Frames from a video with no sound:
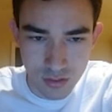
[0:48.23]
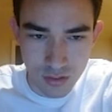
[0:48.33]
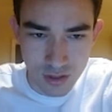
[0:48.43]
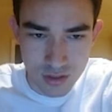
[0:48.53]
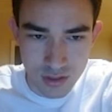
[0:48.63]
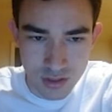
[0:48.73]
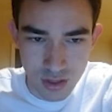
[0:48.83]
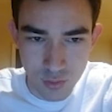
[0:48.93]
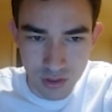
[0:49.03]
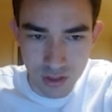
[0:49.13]
Okay, so he's not
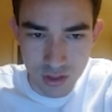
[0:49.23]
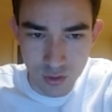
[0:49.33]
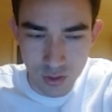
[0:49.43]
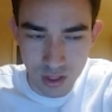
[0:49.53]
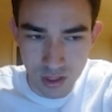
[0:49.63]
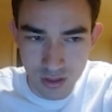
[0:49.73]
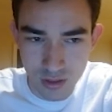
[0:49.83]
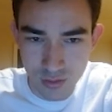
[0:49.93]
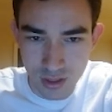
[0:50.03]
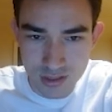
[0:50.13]
really doing anything
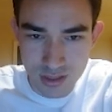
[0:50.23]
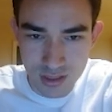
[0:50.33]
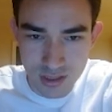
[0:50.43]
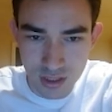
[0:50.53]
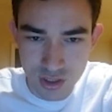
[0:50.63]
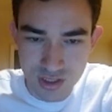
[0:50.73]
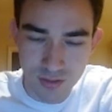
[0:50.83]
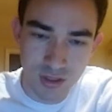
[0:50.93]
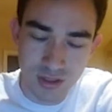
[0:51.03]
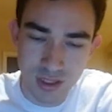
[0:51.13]
with a6. I could just
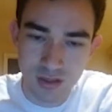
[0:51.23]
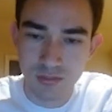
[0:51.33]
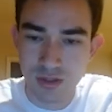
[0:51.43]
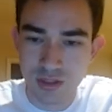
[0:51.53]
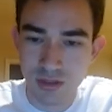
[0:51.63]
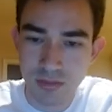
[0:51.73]
simply take the bishop.